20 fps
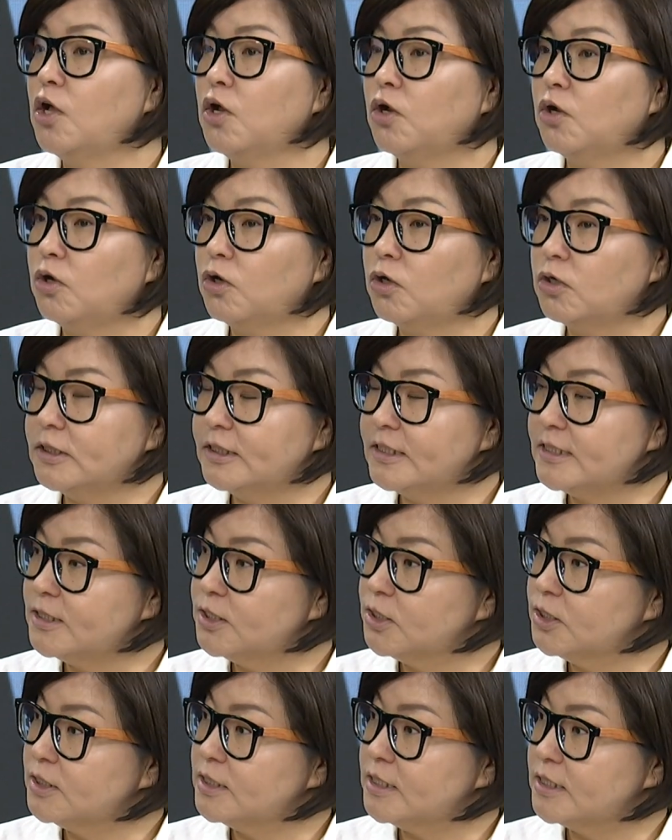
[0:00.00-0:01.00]
All the
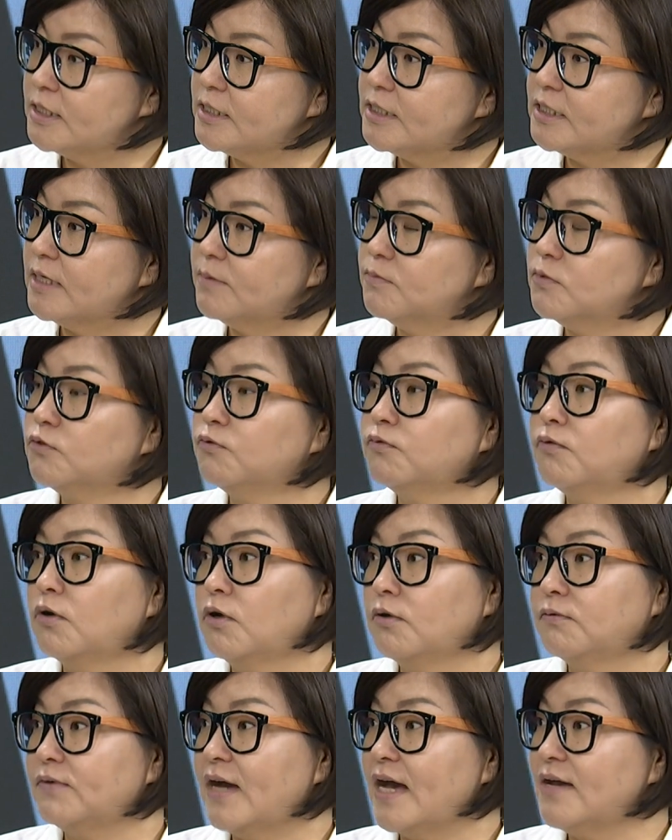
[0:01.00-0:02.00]
3 systems, 4
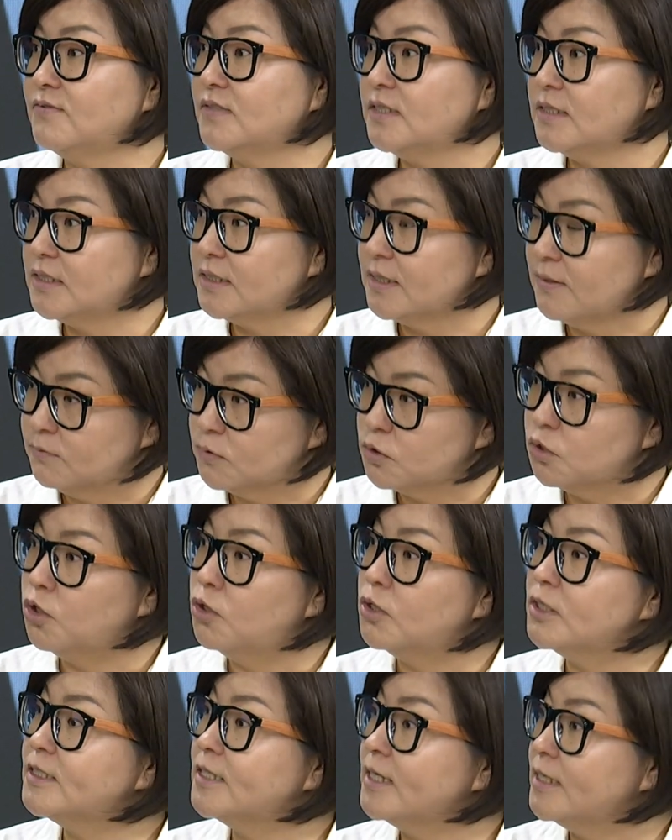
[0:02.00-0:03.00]
or 5 systems
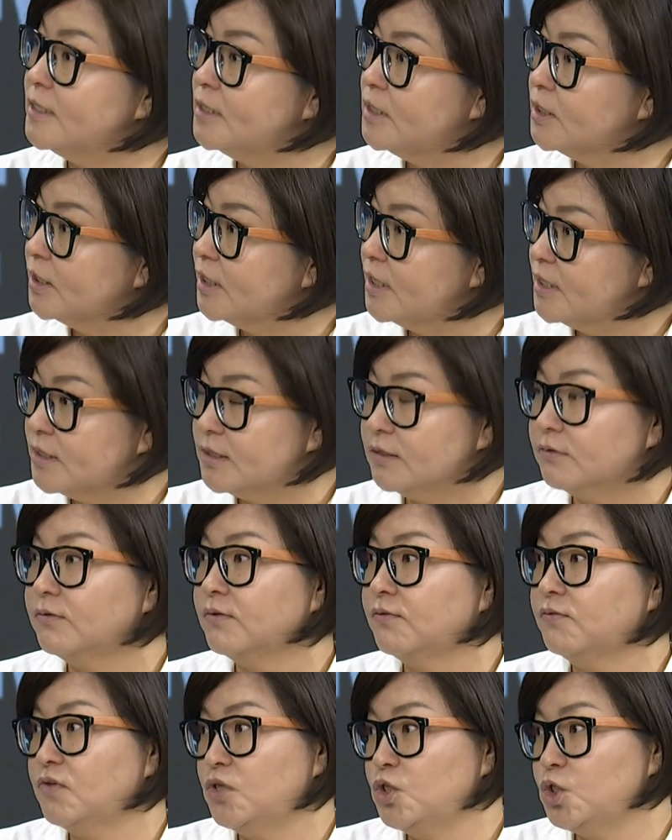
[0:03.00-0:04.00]
also integrating
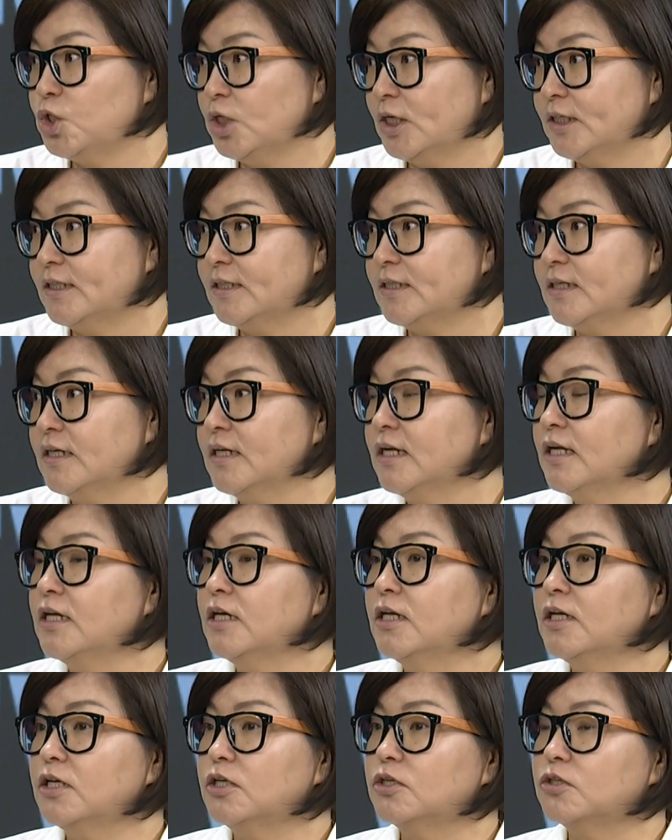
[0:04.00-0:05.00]
with each other
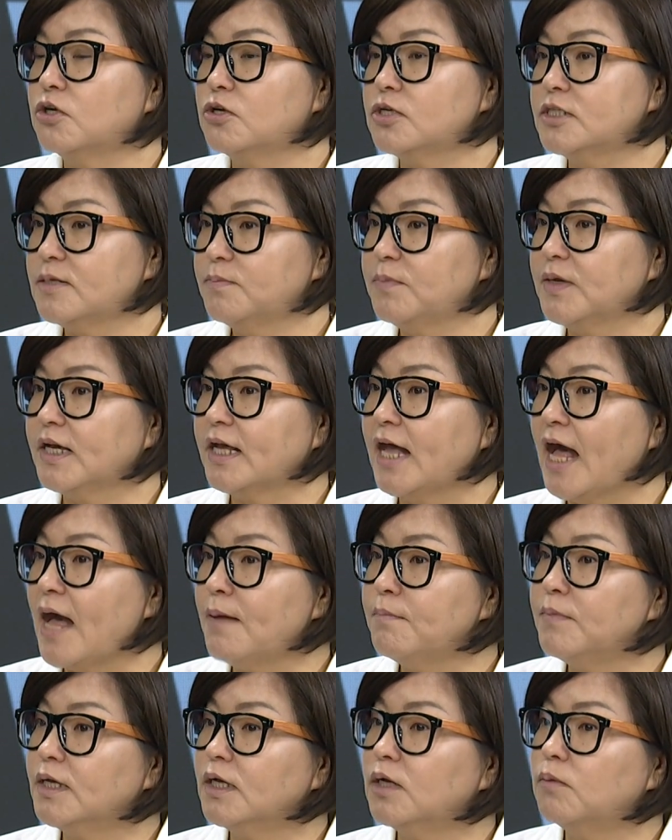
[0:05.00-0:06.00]
and also
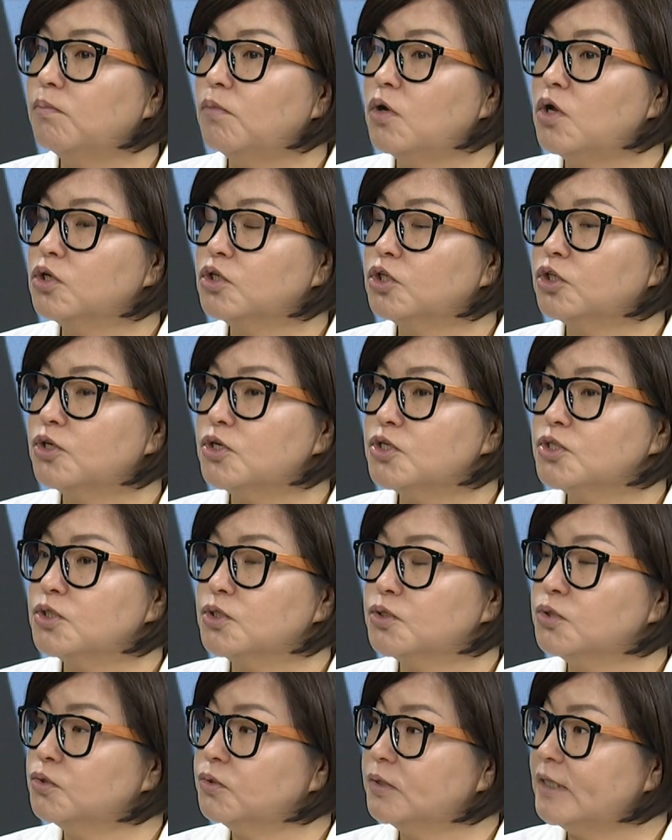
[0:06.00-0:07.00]
becoming more closer
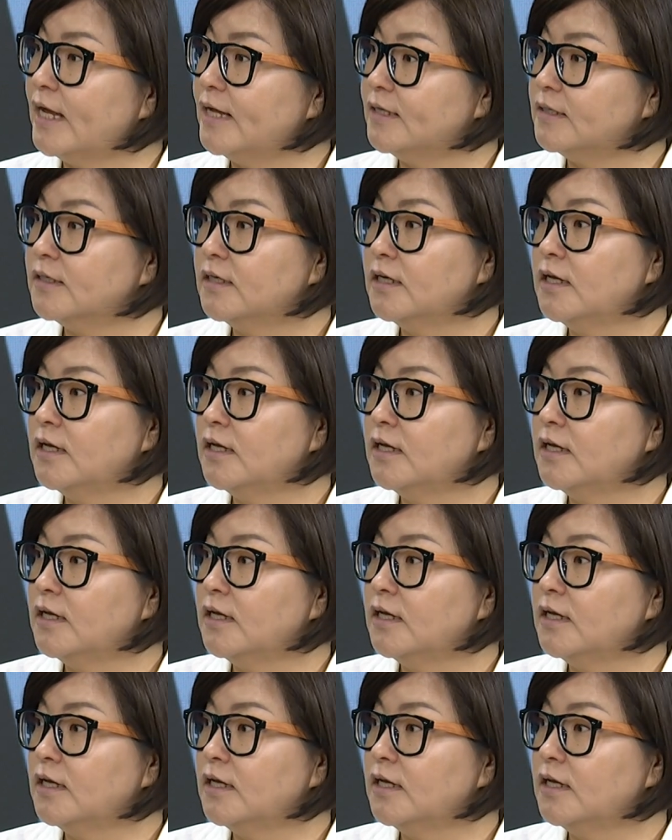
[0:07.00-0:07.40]
to that